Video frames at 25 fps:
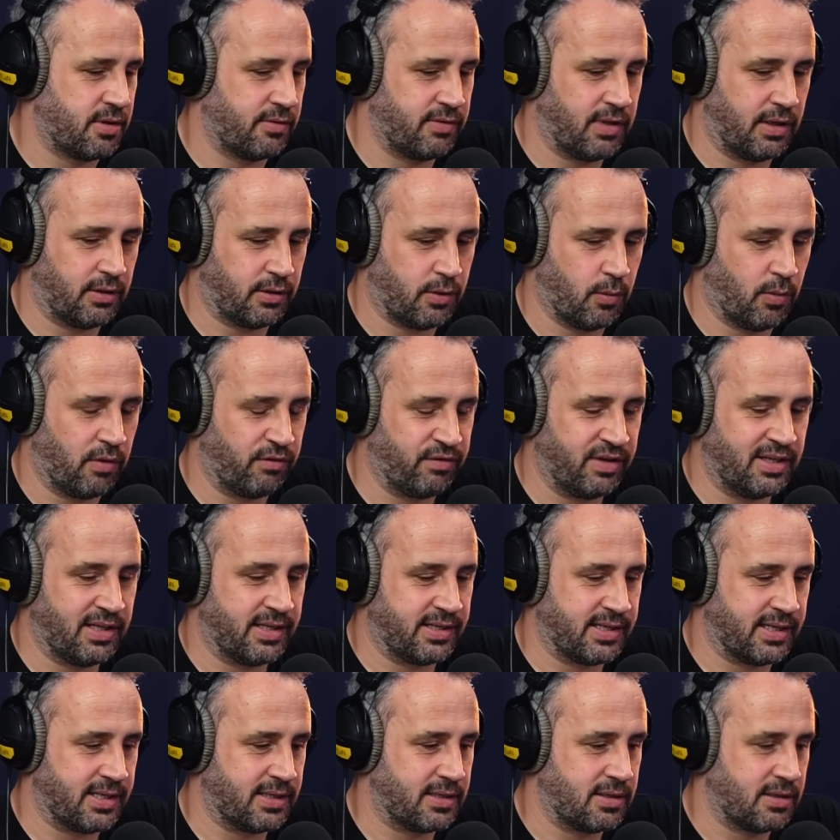of look at what
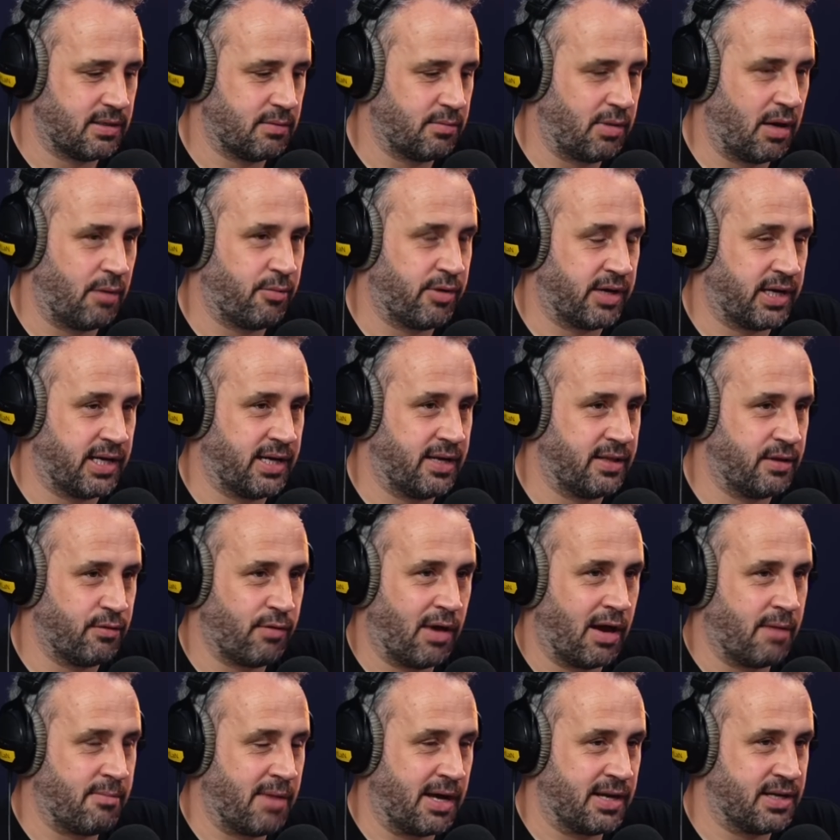Villa did by bringing in the
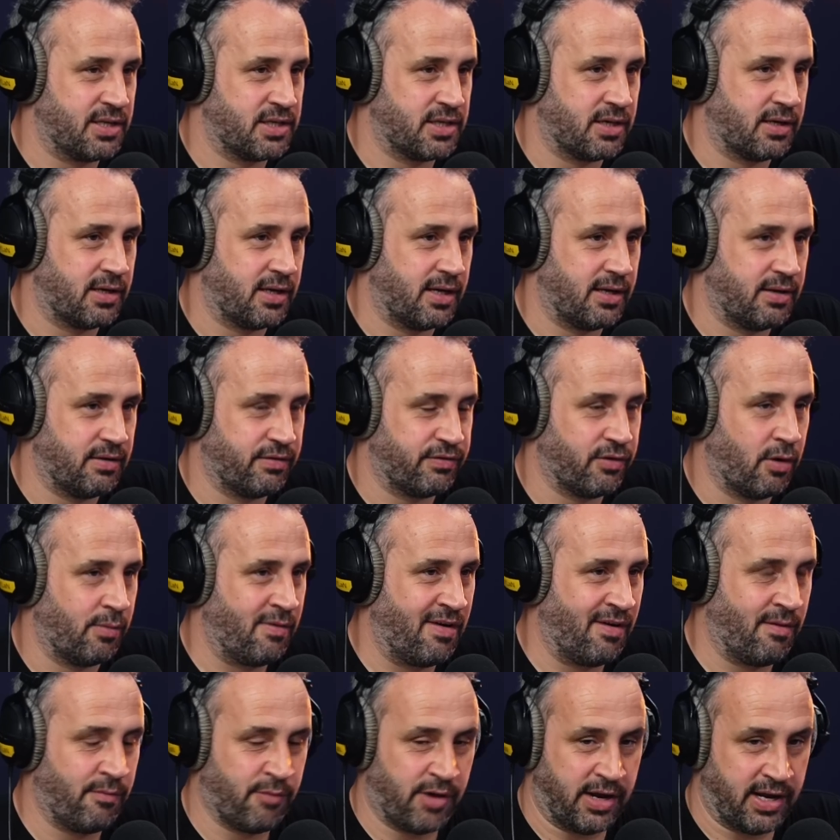right manager in the form
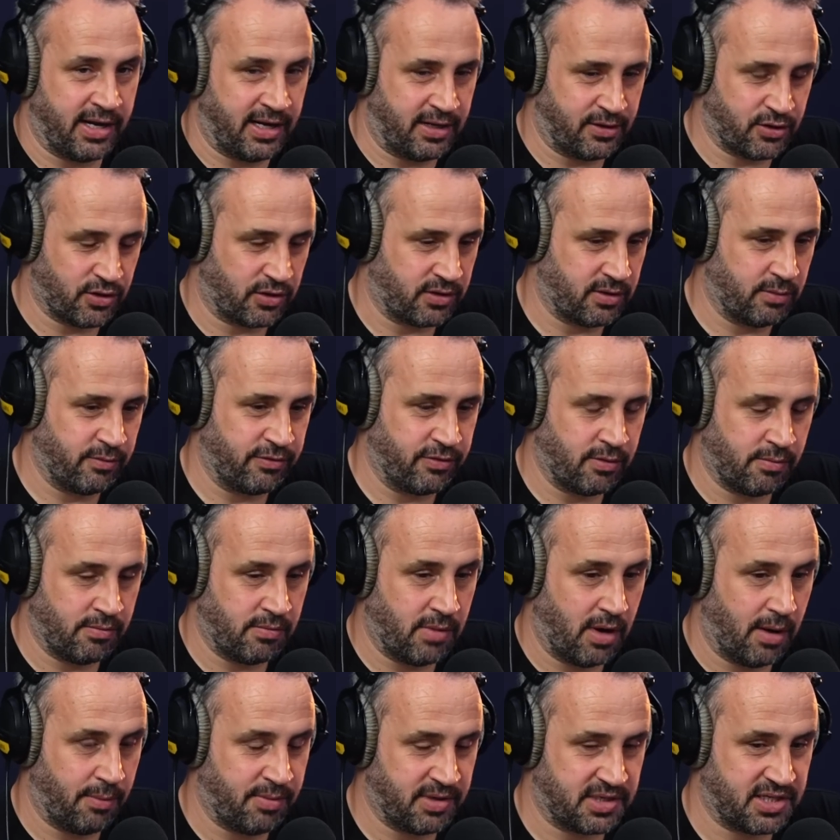of Emery, and he took them
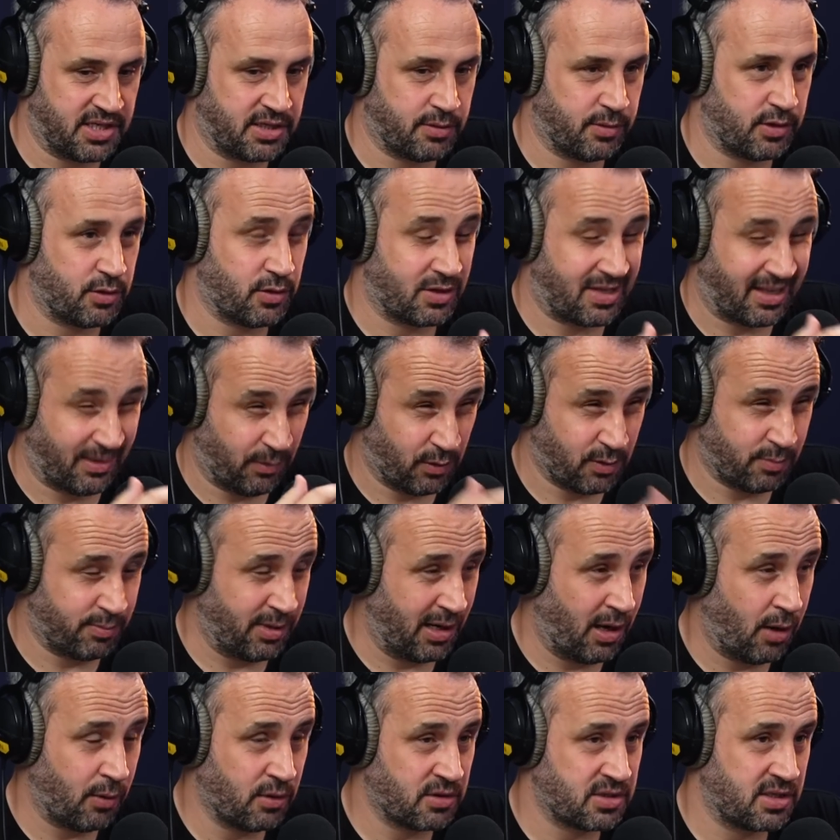from a position which I think was
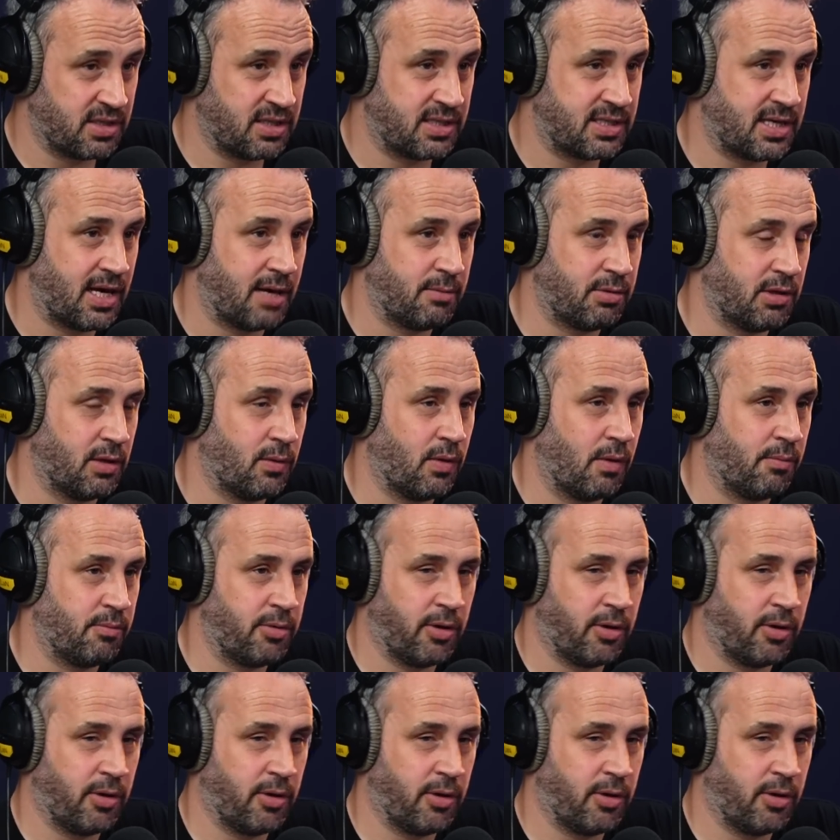below us in the table at one